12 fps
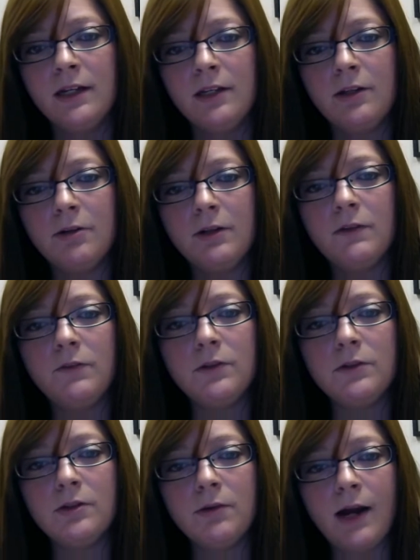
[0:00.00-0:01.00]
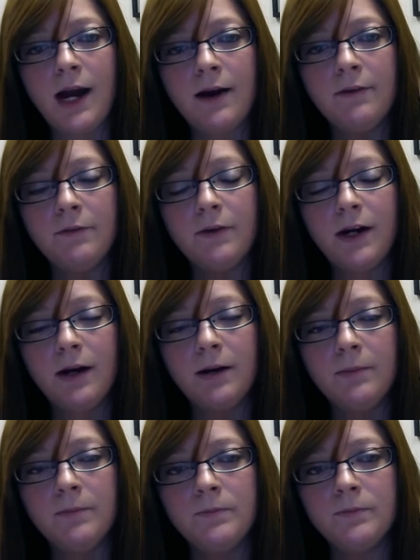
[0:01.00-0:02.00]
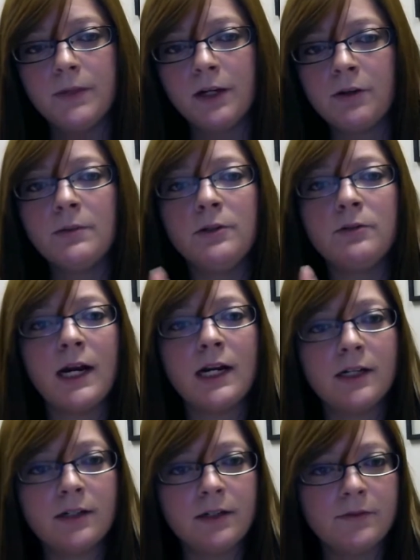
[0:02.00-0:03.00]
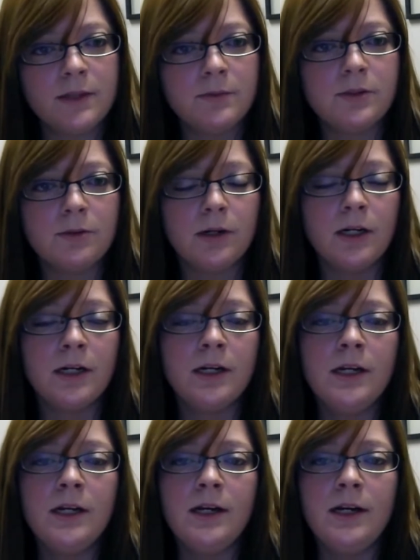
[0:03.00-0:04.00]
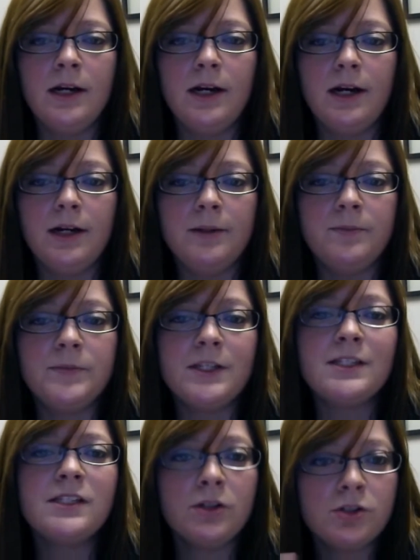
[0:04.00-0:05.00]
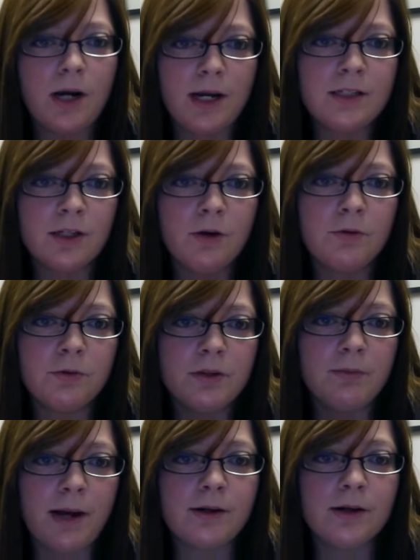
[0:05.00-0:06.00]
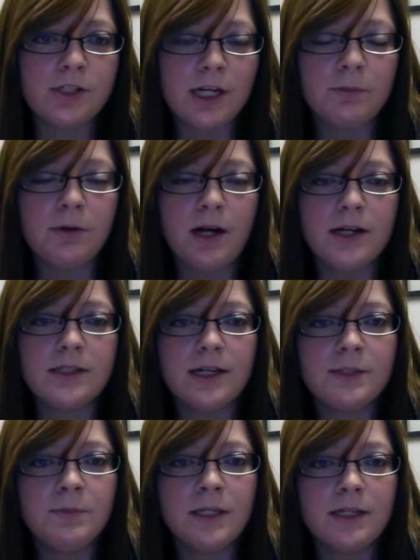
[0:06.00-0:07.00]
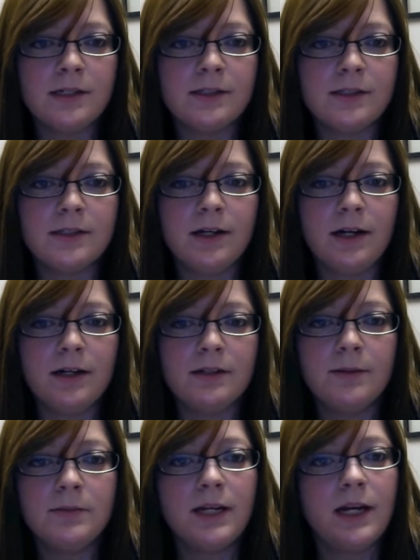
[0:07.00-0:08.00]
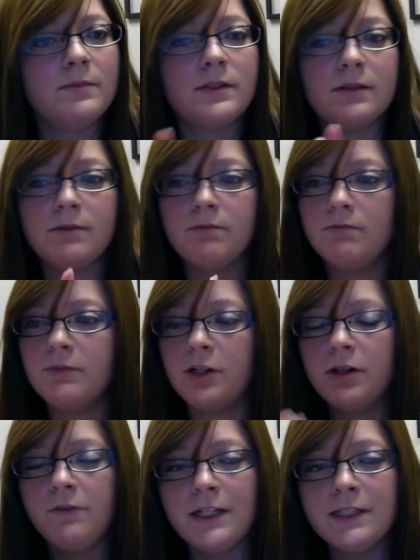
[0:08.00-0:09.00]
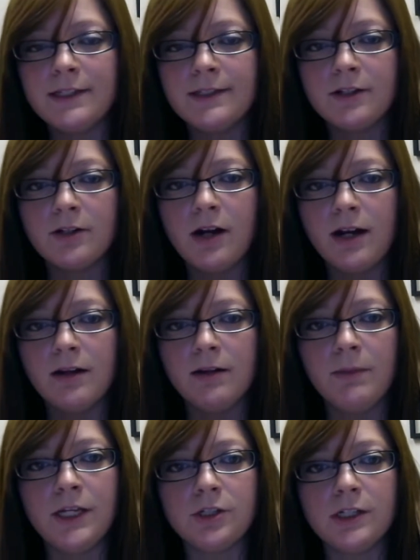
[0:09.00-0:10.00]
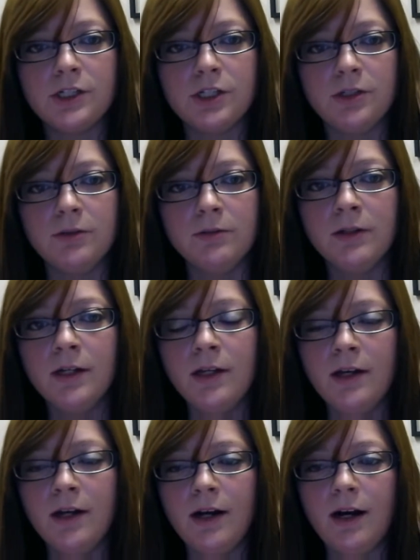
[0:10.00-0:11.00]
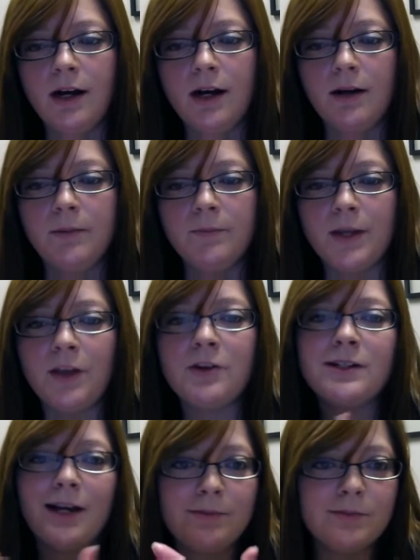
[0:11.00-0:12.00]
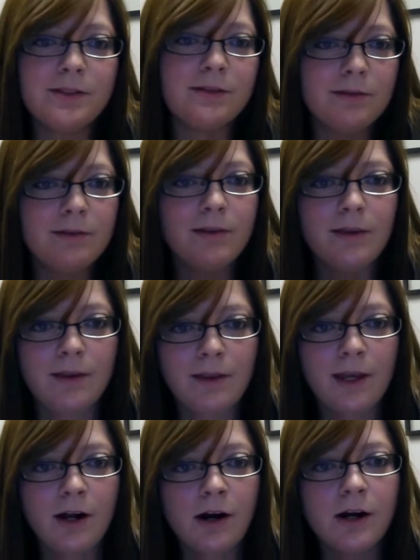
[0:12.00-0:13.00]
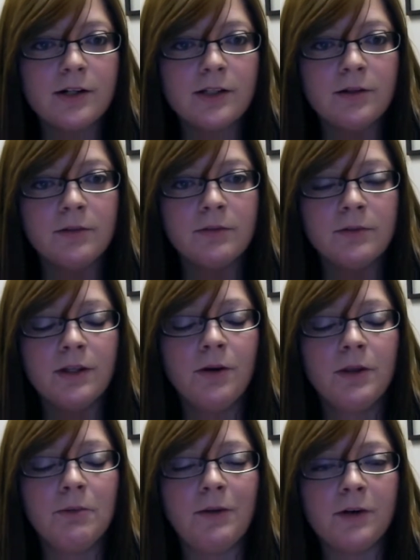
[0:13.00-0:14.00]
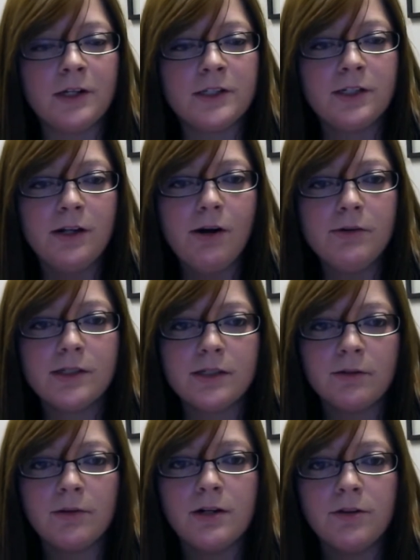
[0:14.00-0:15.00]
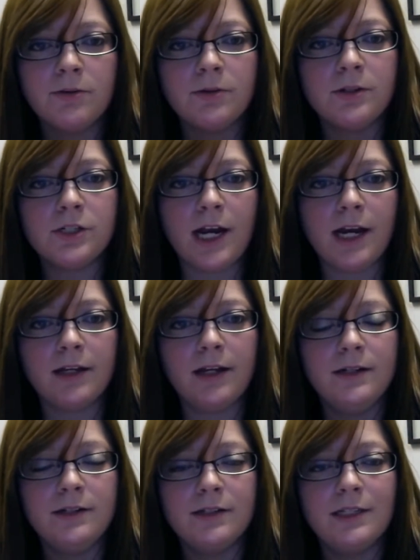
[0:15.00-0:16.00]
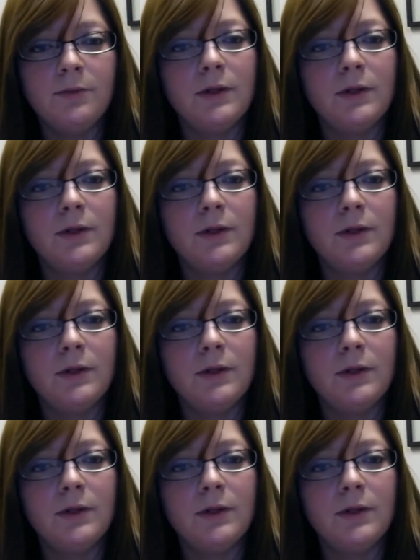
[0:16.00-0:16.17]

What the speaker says: even if you do have a criminal record of some sort, to still try to go through the background check process, because sometimes certain offenses are not a major issue. Other times they are. So the only way for us to know is to run you through the check and see